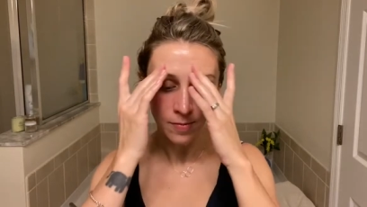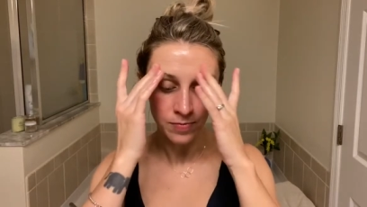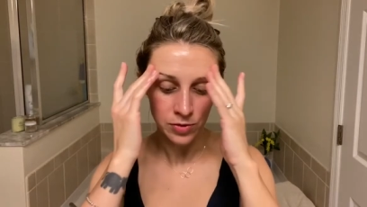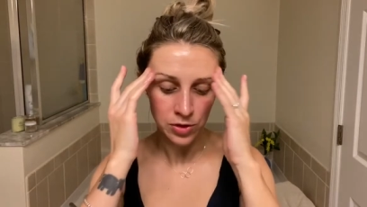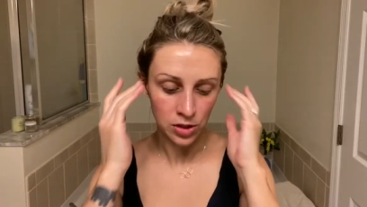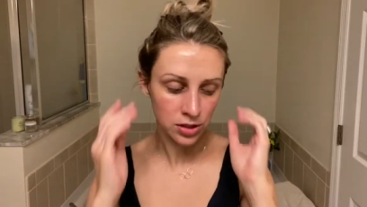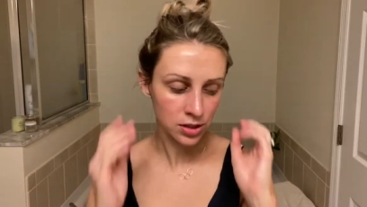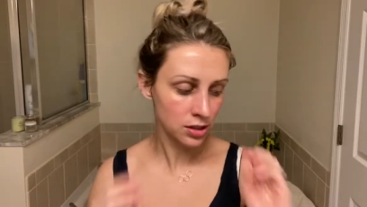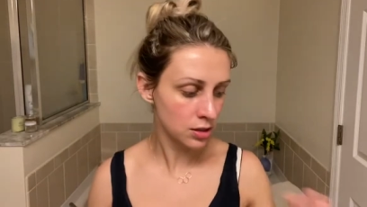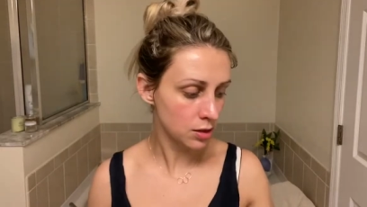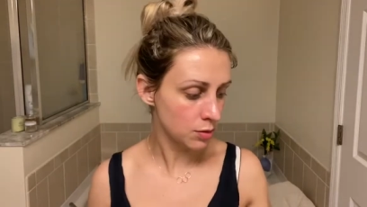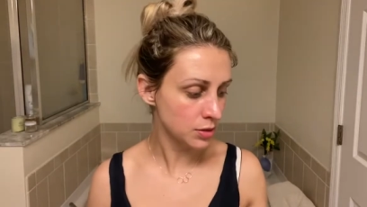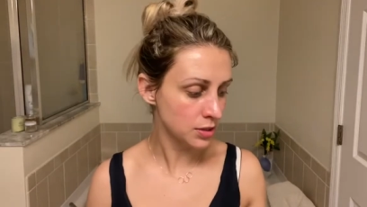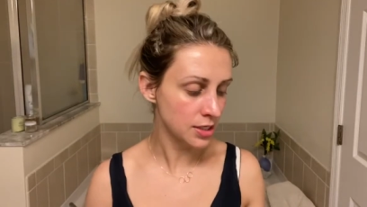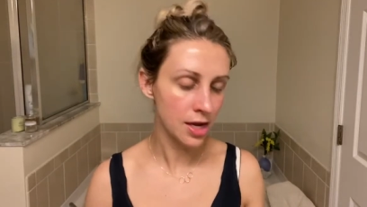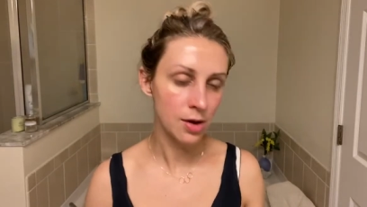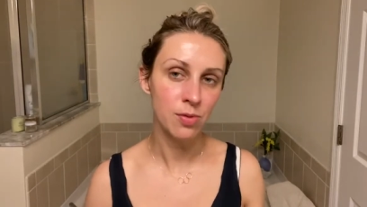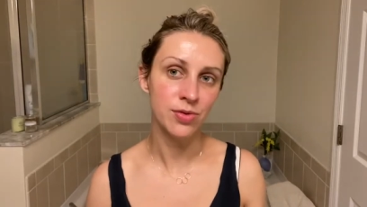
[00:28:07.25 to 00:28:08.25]
Just as I was
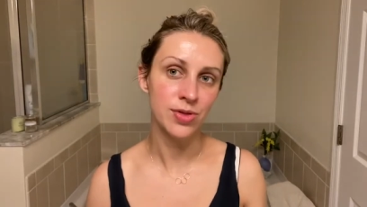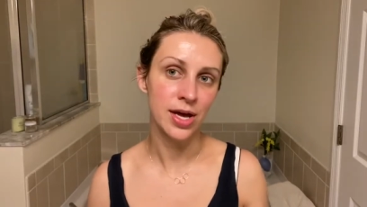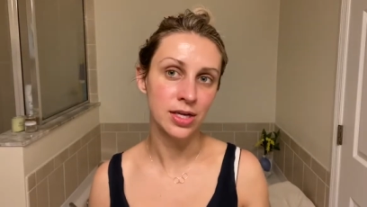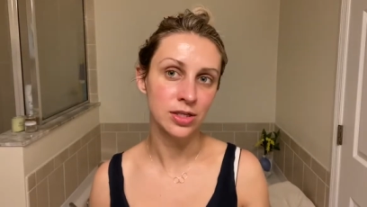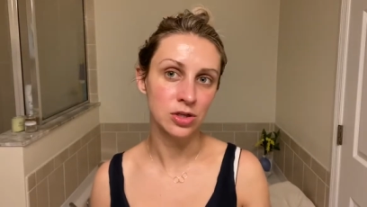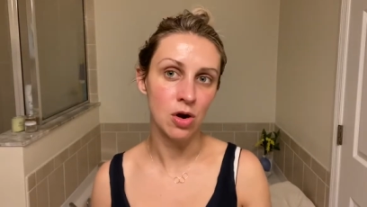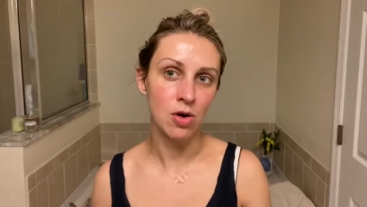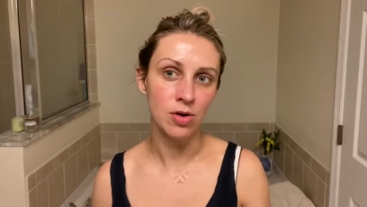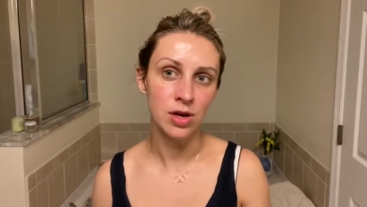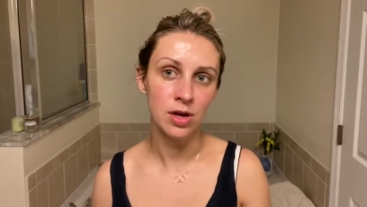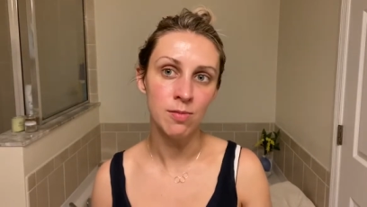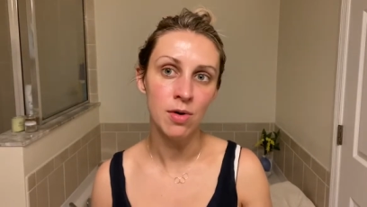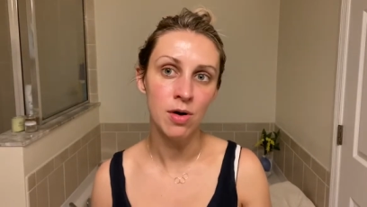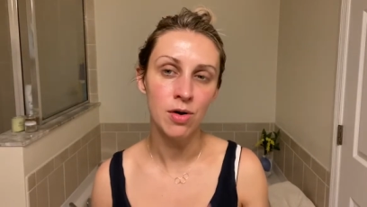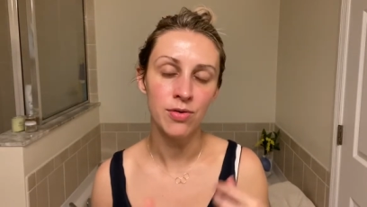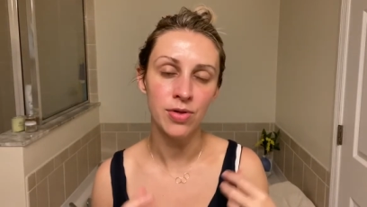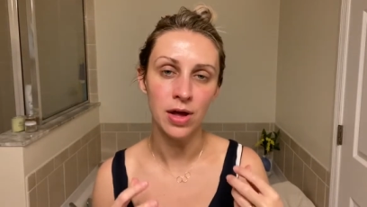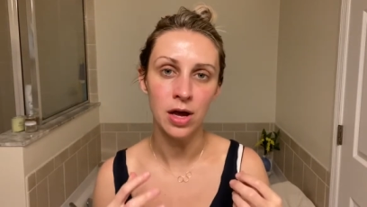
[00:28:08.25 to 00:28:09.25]
saying with that donkey
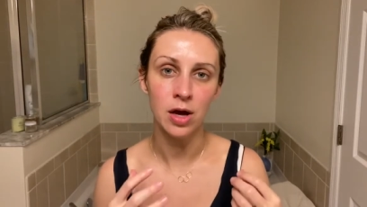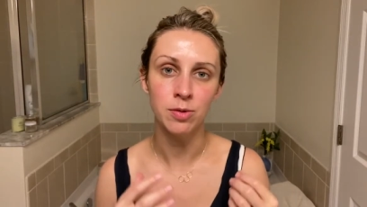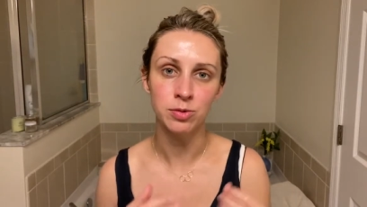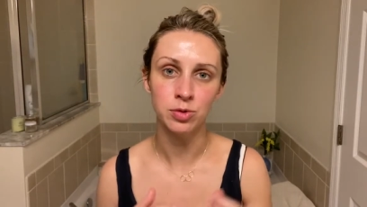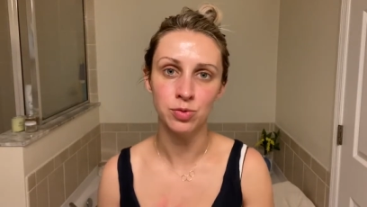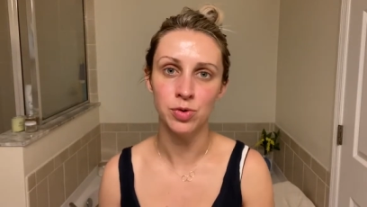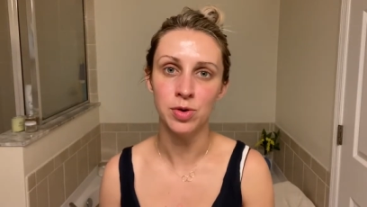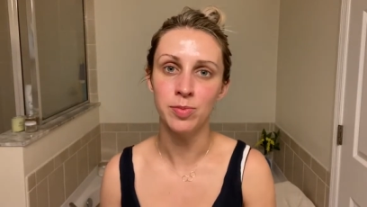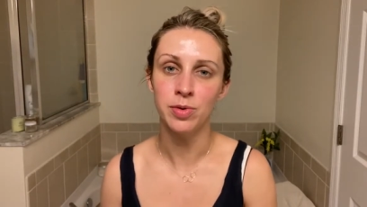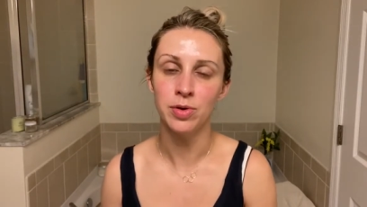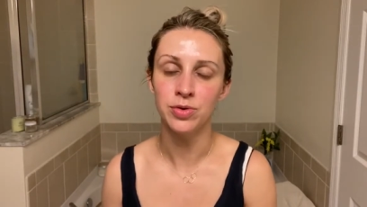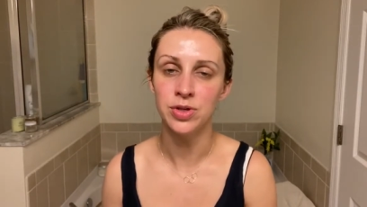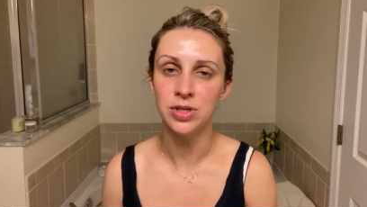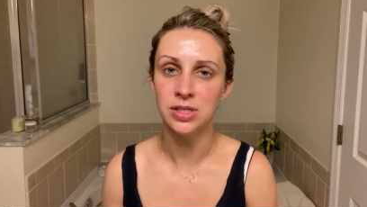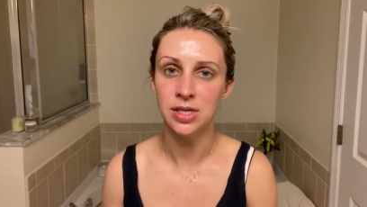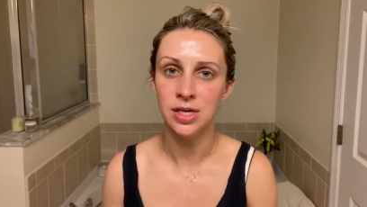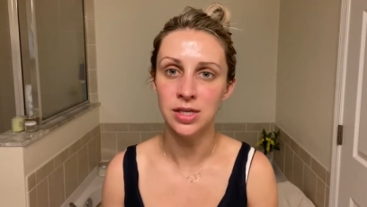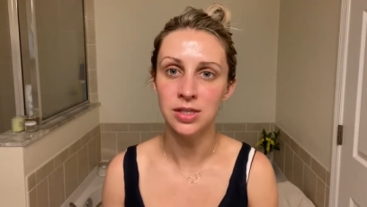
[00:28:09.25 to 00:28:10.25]
milk that helps rebuild the
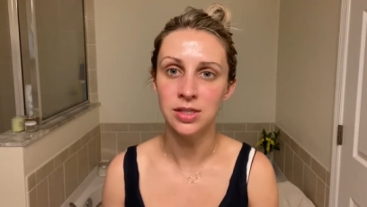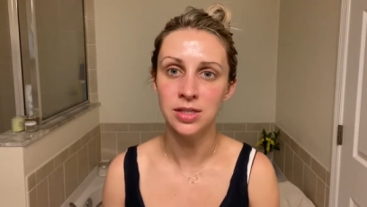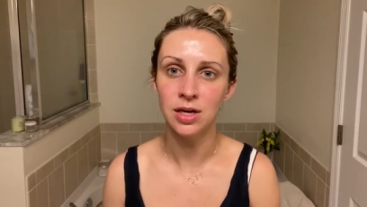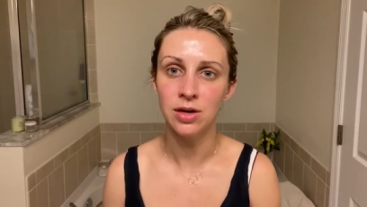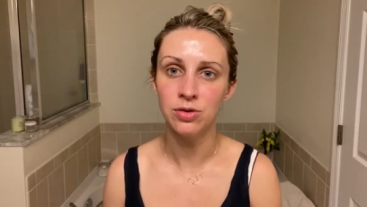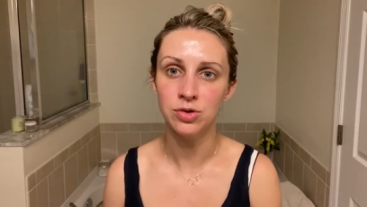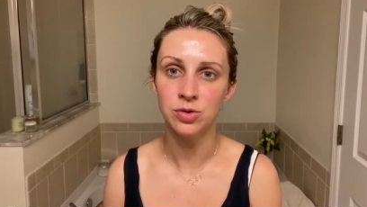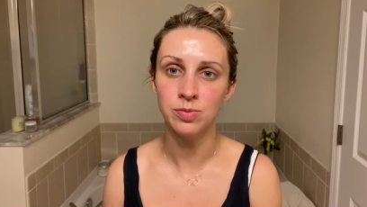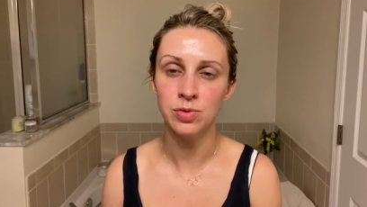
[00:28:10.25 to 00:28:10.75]
skin cells,